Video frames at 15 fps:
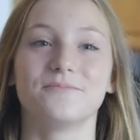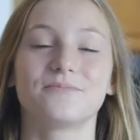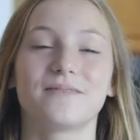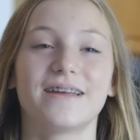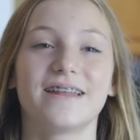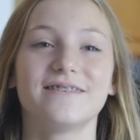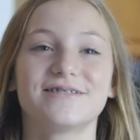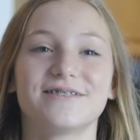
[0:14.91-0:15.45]

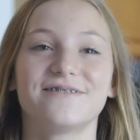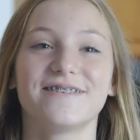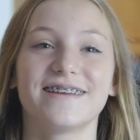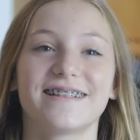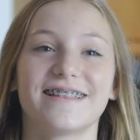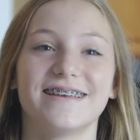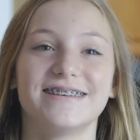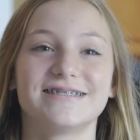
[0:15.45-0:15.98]
My name's Sophia
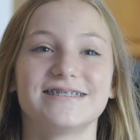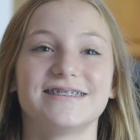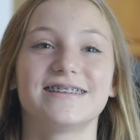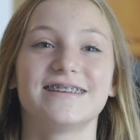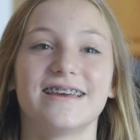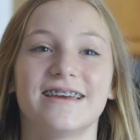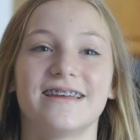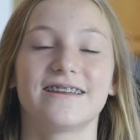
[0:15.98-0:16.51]

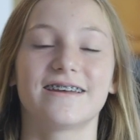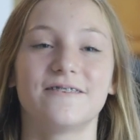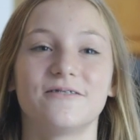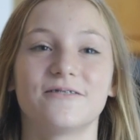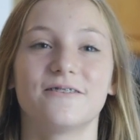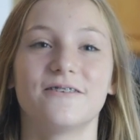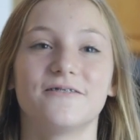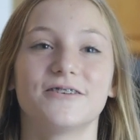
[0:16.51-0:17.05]
Clasen, and I'm
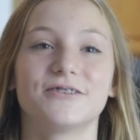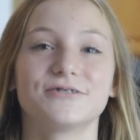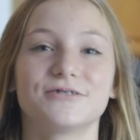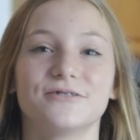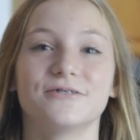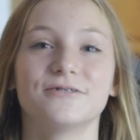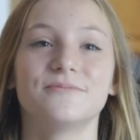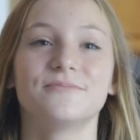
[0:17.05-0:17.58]
12 years
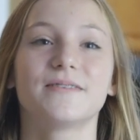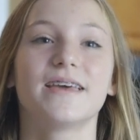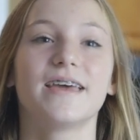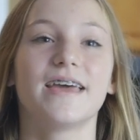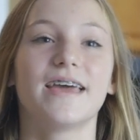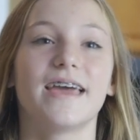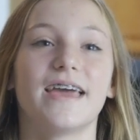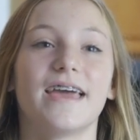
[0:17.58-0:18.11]
old,
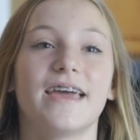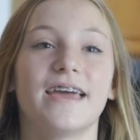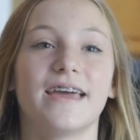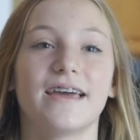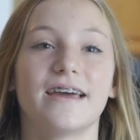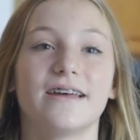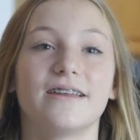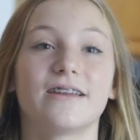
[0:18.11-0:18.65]

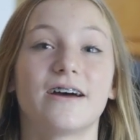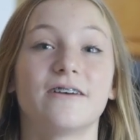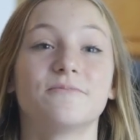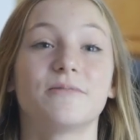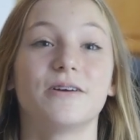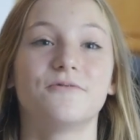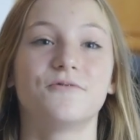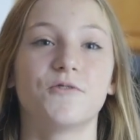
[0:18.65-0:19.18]
and I
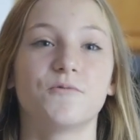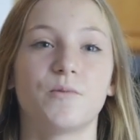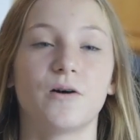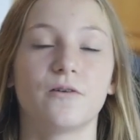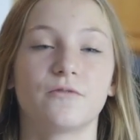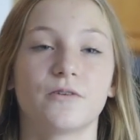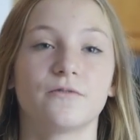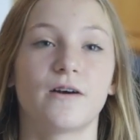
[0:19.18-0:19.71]
played
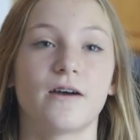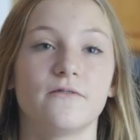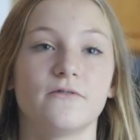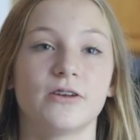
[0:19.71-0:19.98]
football for five